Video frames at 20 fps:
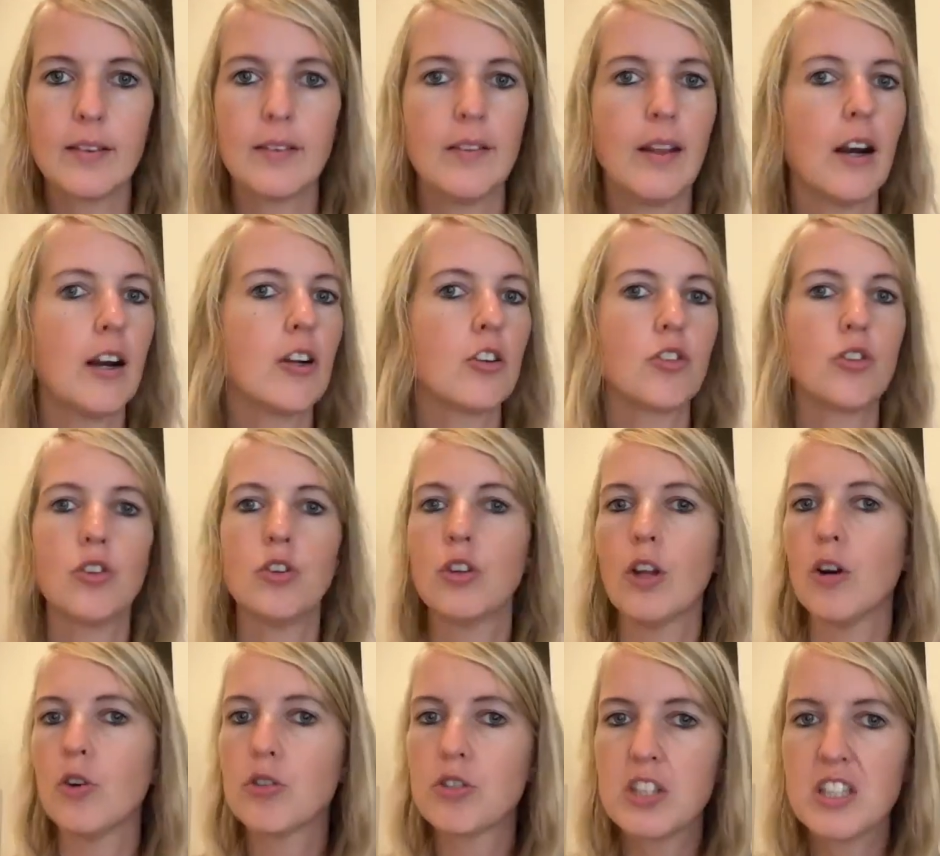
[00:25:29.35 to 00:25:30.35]
There is
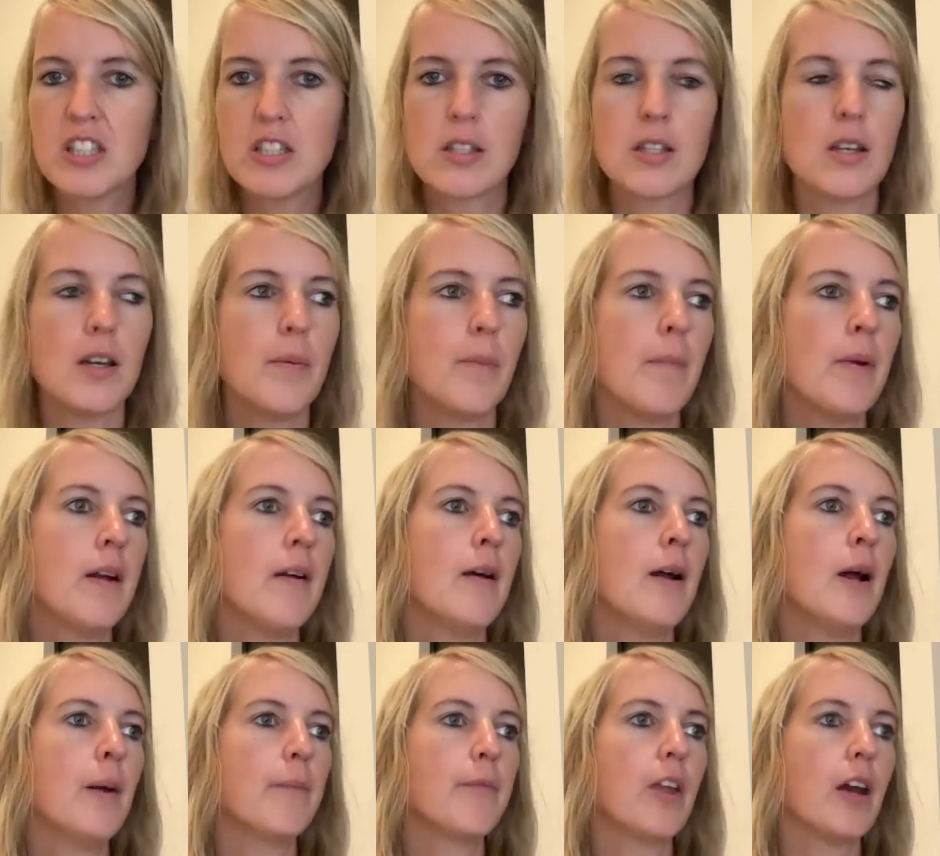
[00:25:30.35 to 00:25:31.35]
no system,
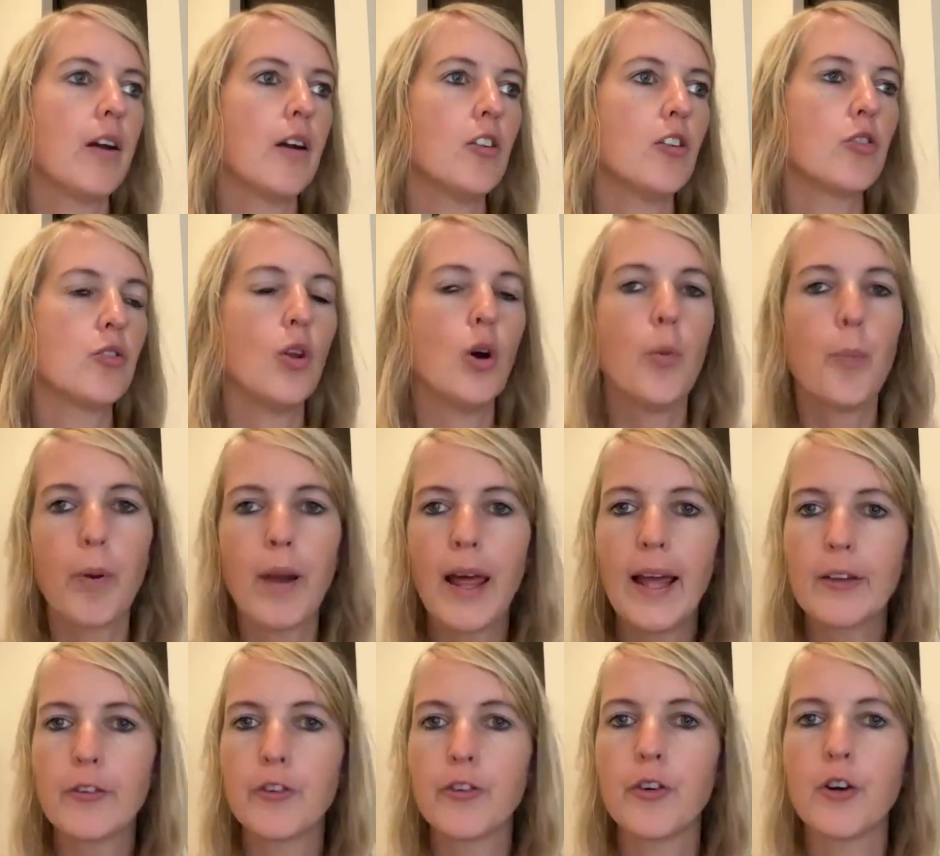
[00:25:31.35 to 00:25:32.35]
there is no
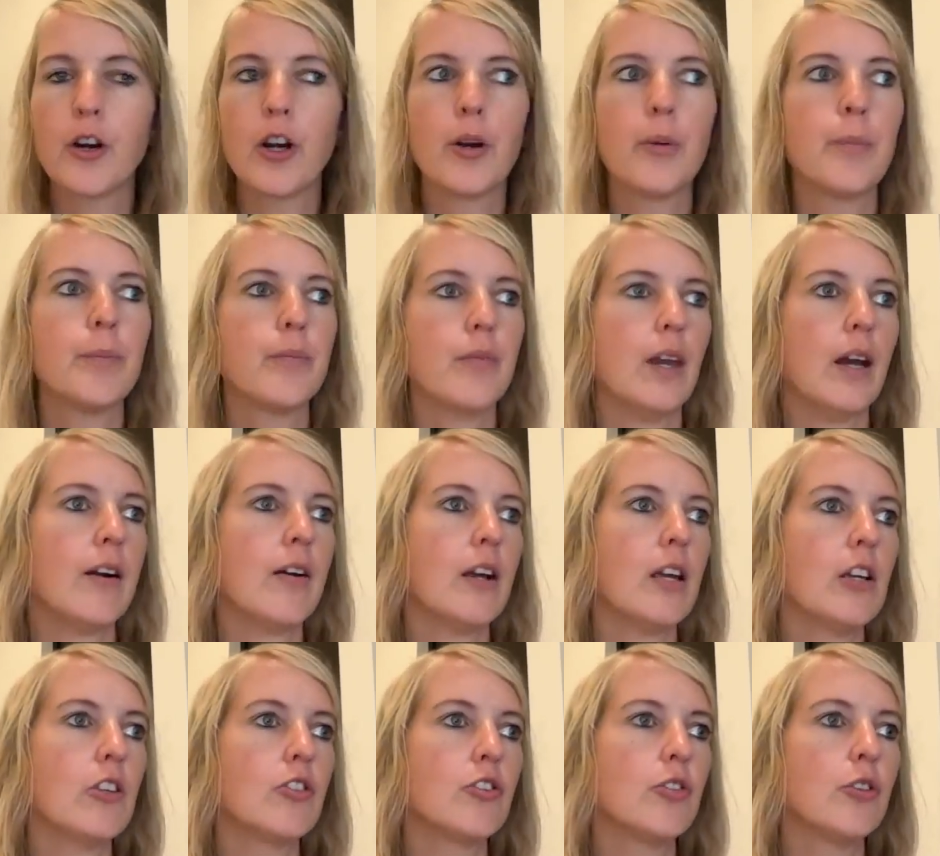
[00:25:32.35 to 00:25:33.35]
platform, there
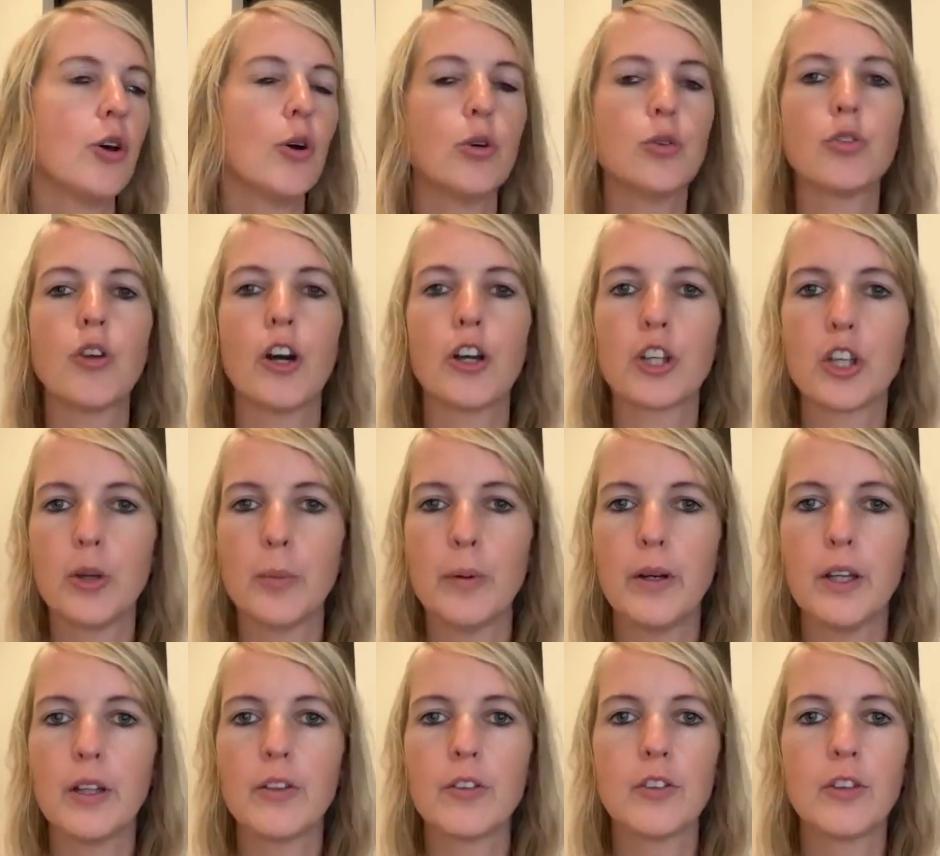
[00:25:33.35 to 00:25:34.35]
is no
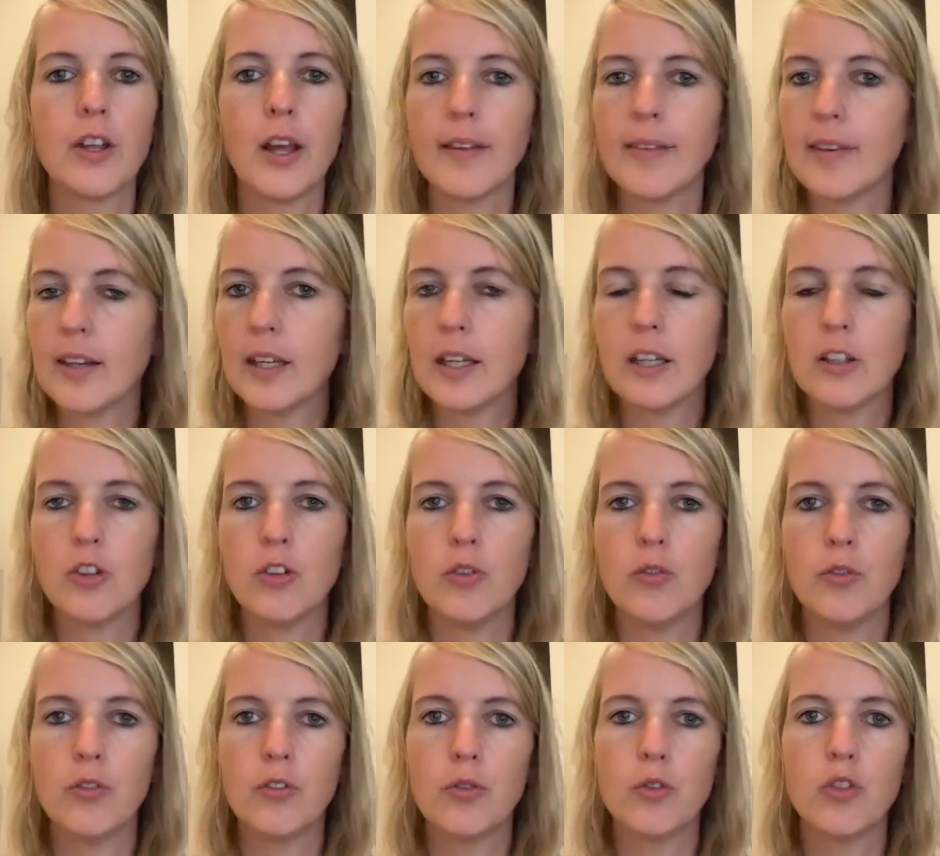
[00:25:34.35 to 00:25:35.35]
document, nothing that
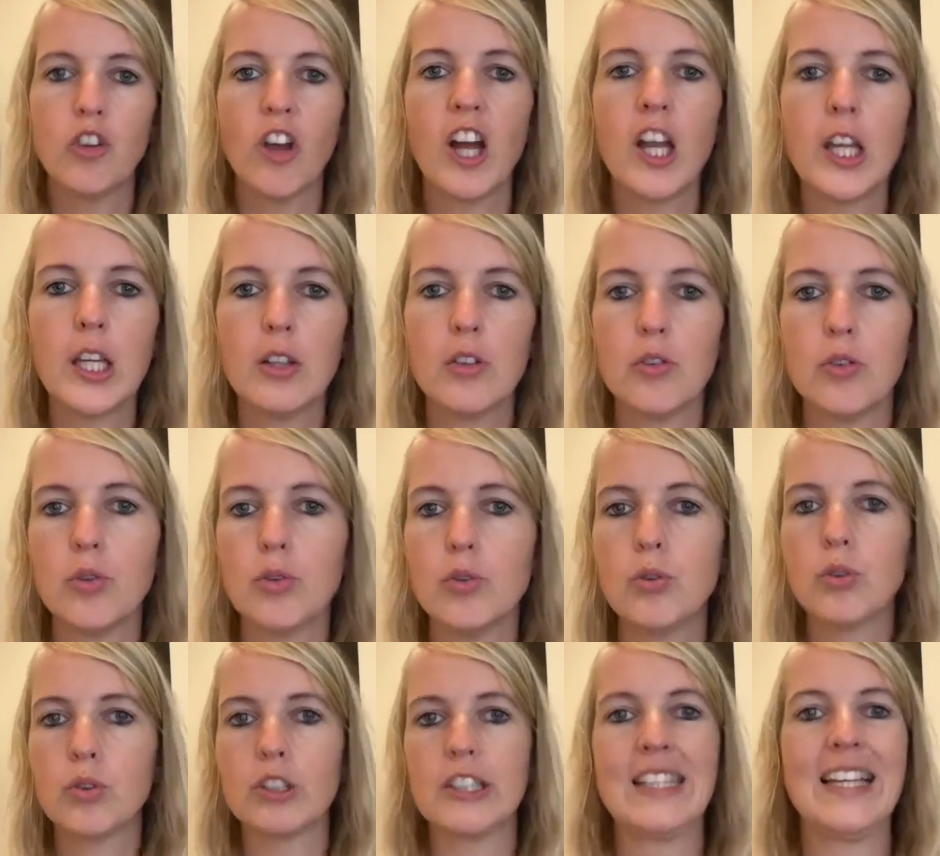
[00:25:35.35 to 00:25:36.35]
you've done
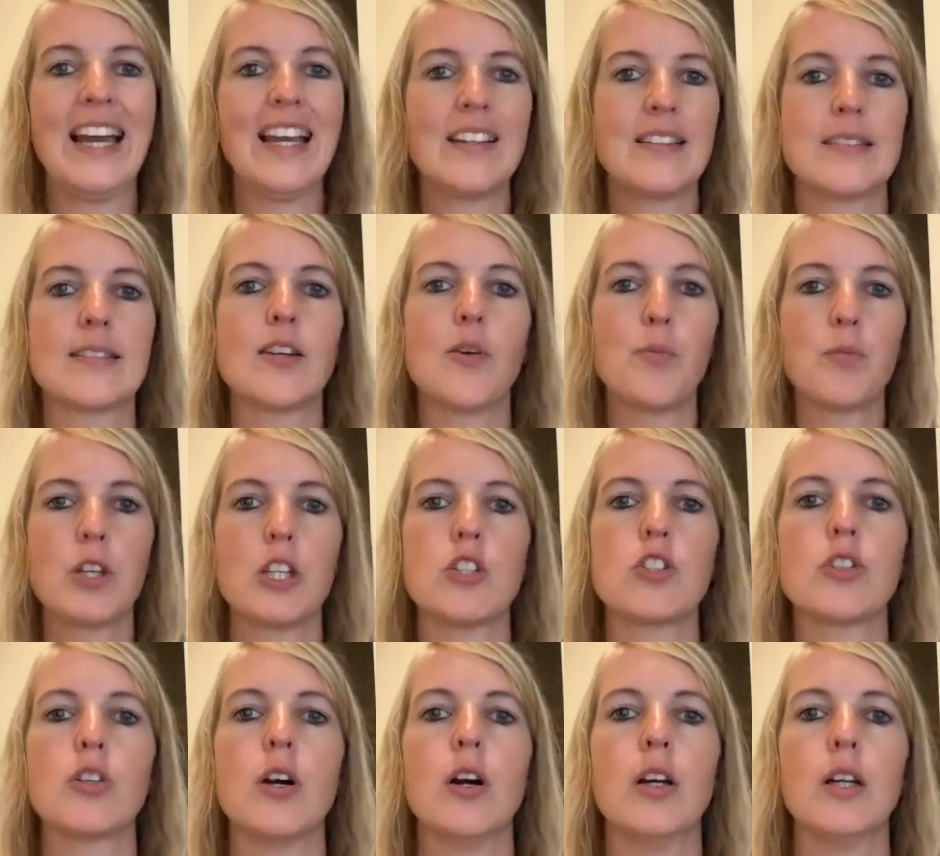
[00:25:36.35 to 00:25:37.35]
to get something
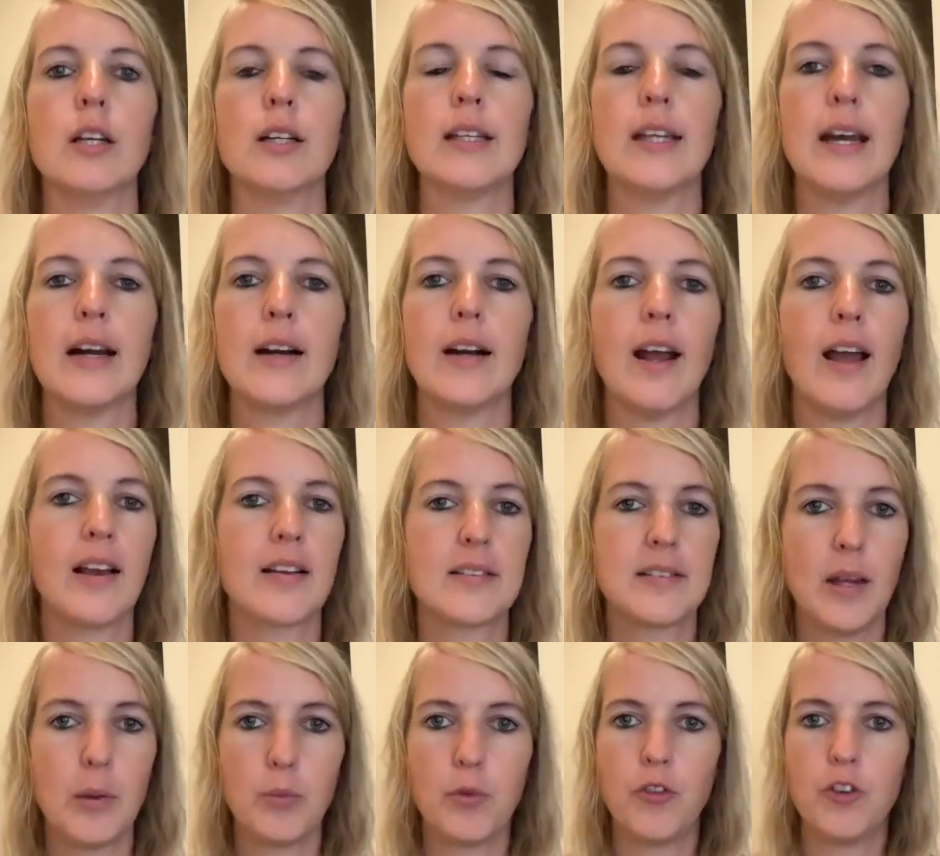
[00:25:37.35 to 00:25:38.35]
started there
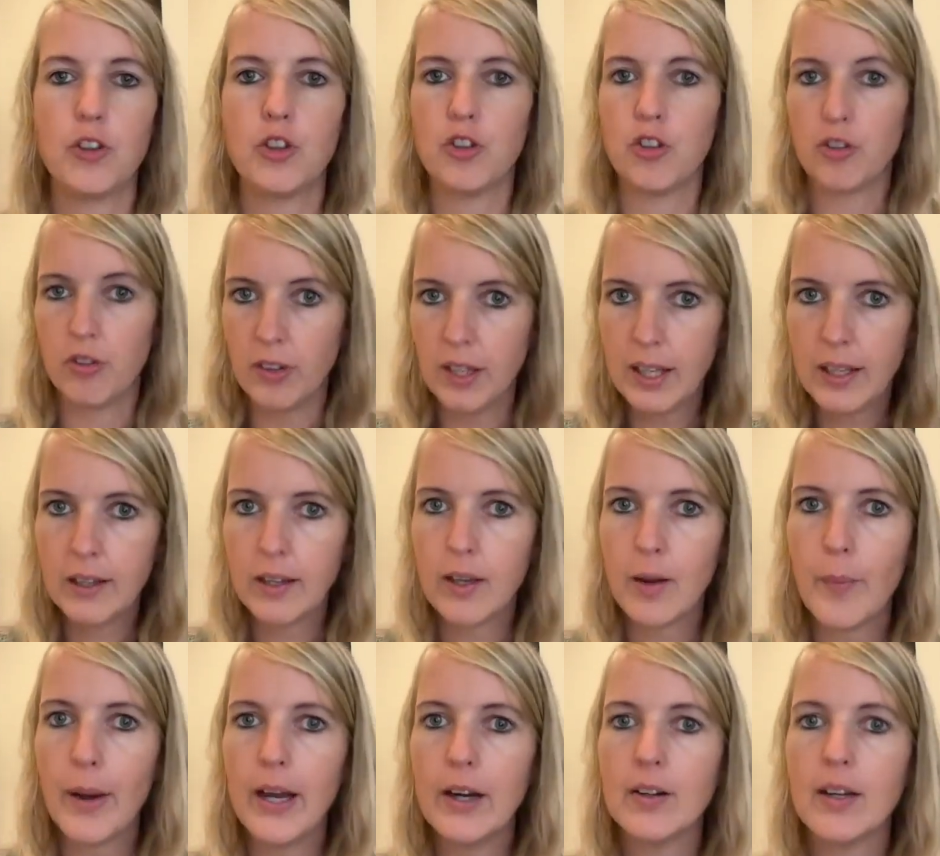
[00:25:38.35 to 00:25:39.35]
except for just thinking
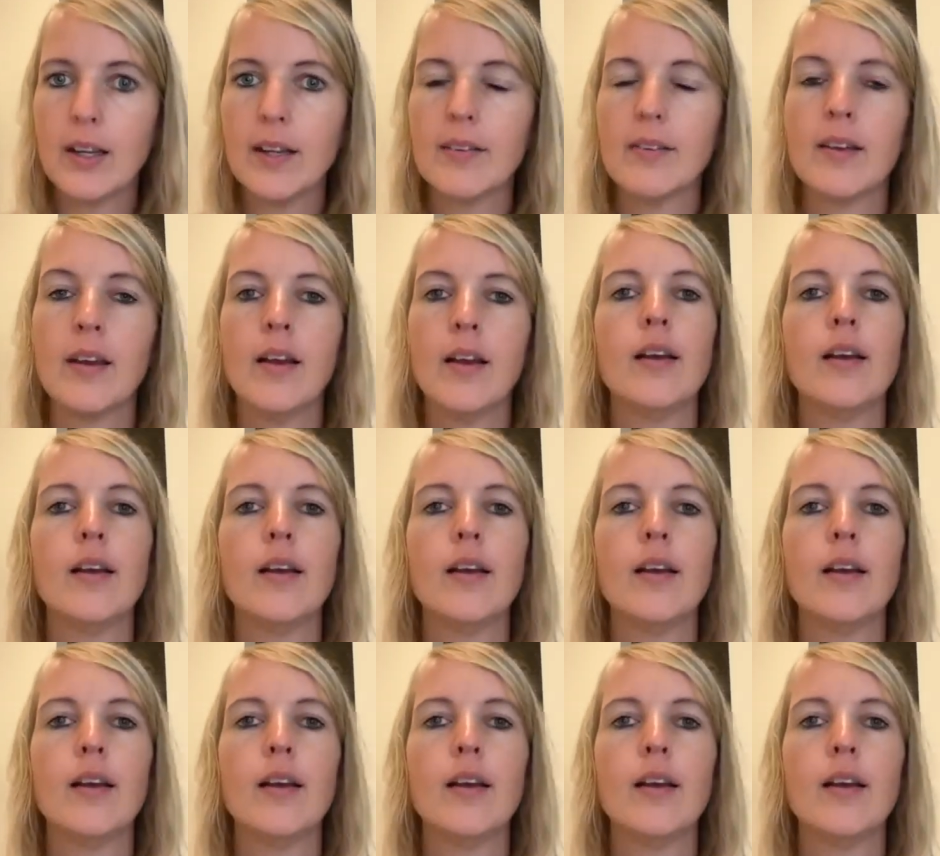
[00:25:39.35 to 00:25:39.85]
about it